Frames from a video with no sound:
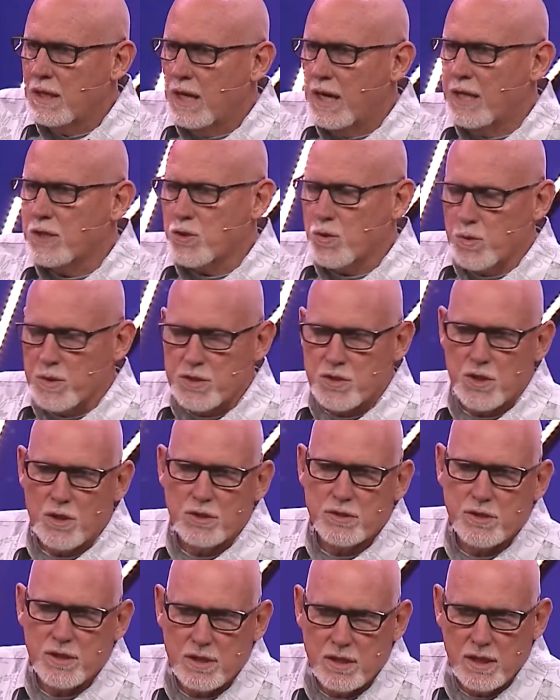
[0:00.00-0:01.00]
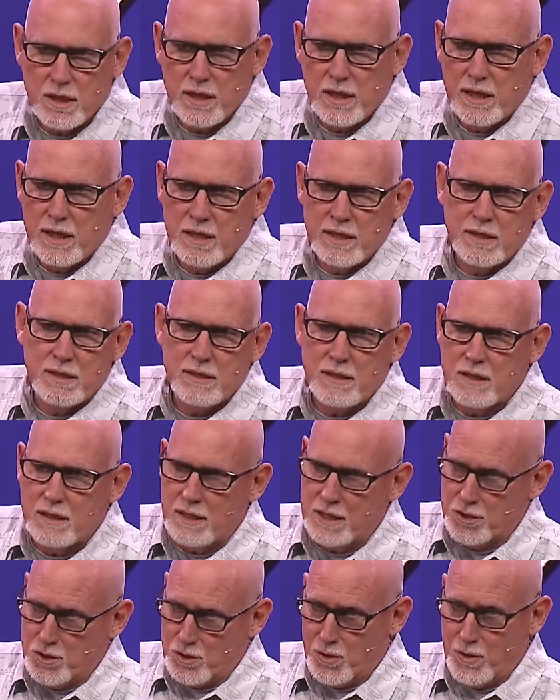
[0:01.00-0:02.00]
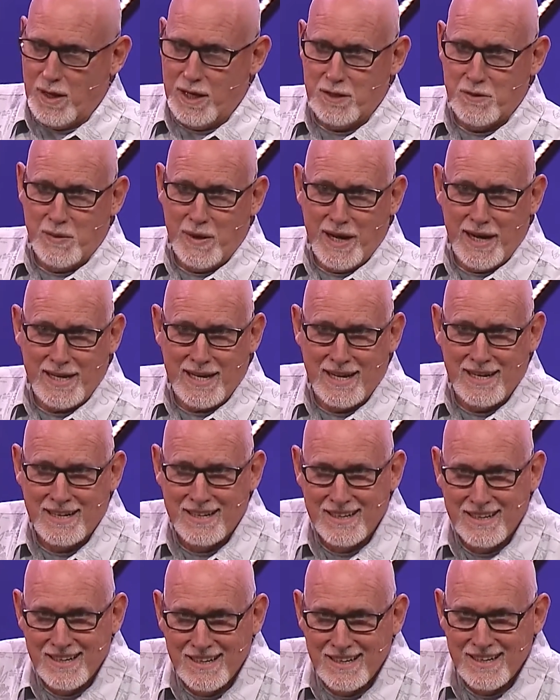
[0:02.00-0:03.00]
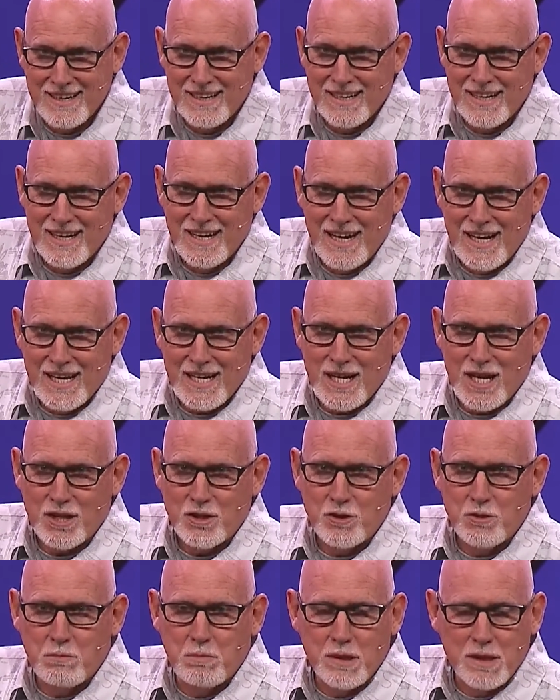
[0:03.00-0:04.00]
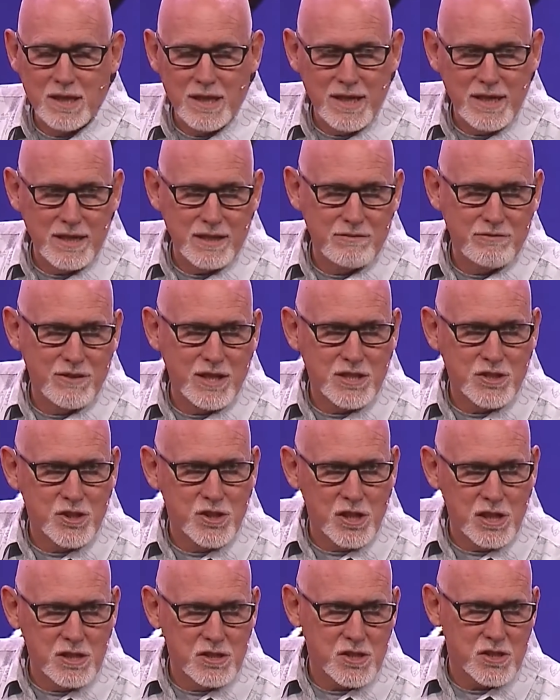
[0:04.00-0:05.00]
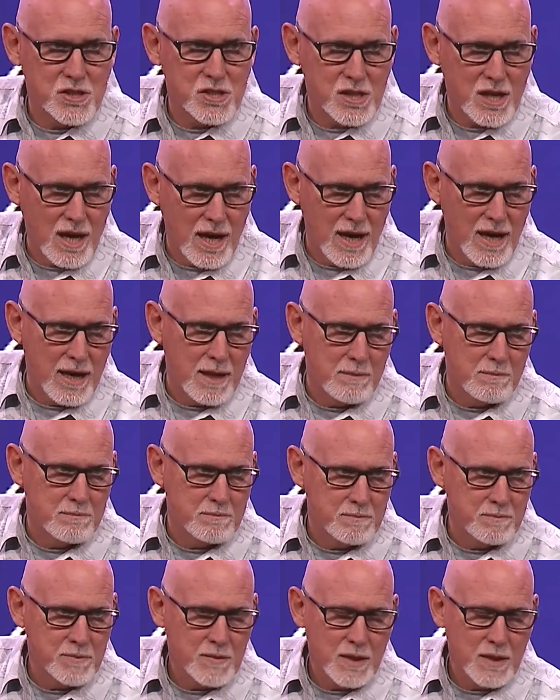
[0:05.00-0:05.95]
has resulted in a train wreck? Can you believe that Jesus came